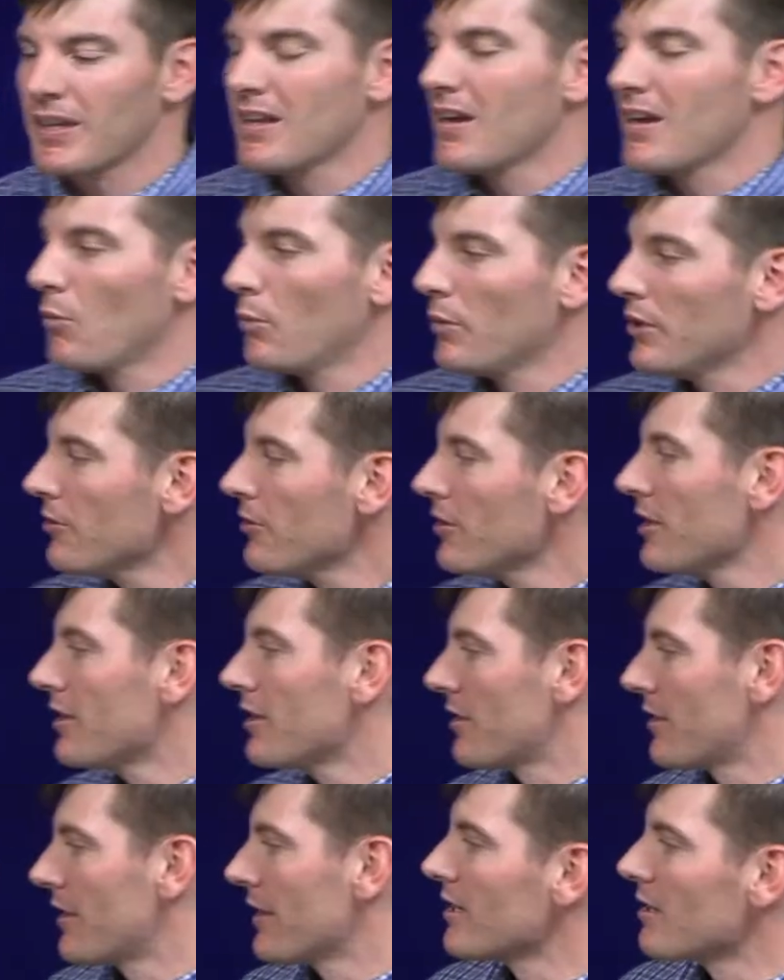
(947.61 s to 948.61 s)
We do need to
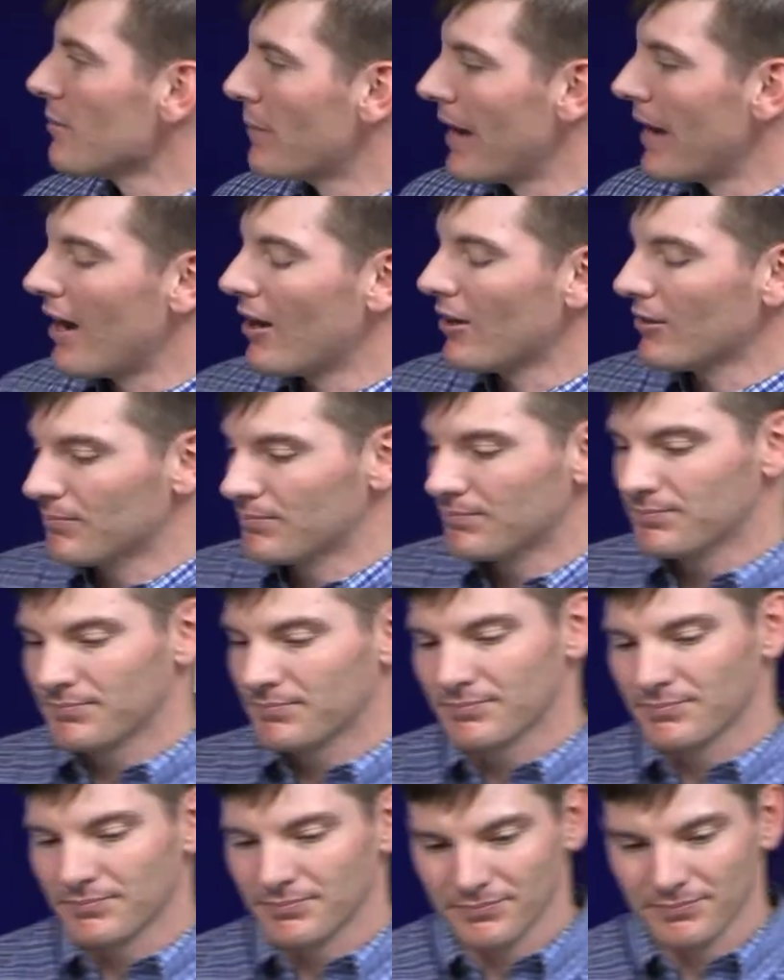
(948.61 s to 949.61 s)
think about
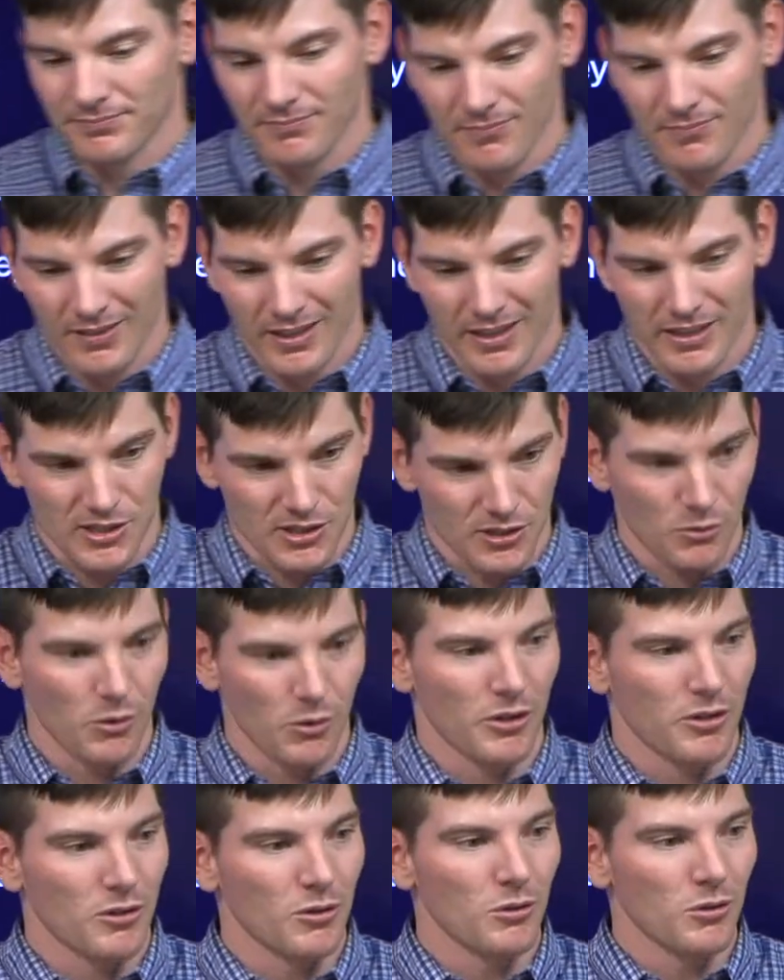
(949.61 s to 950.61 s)

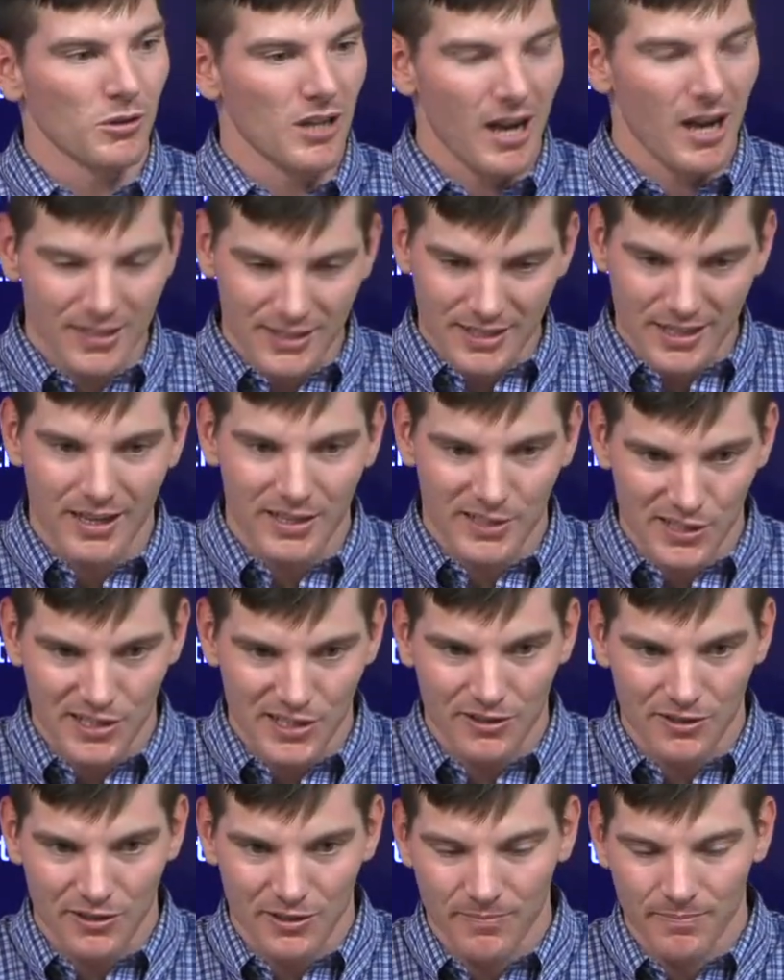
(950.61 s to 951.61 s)
historical context
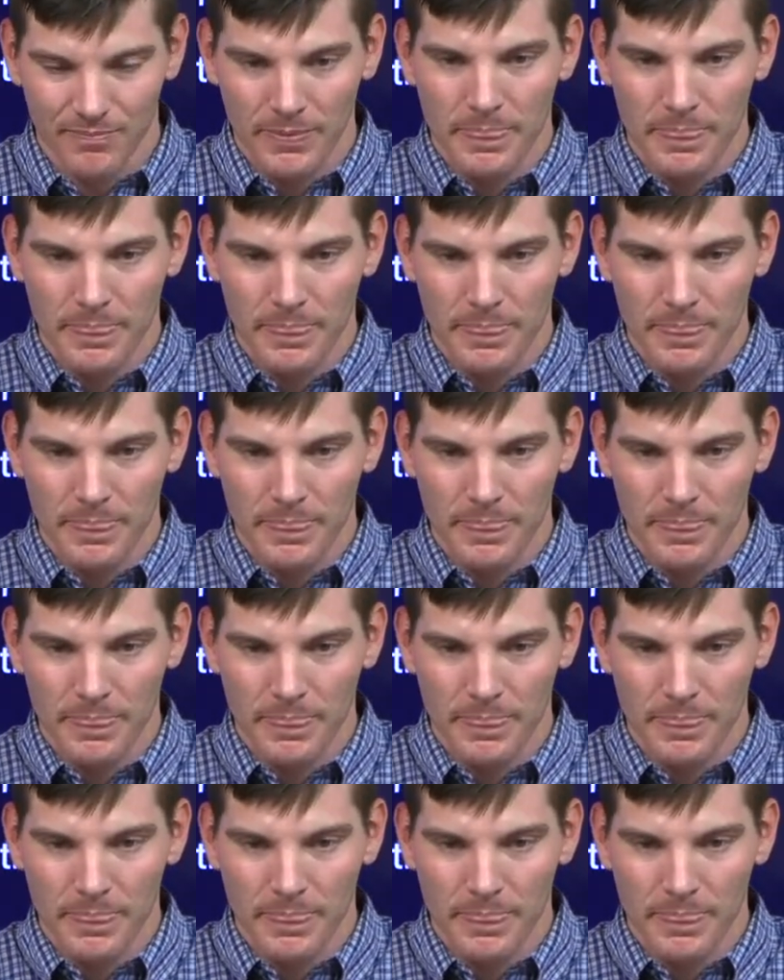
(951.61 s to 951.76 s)
here.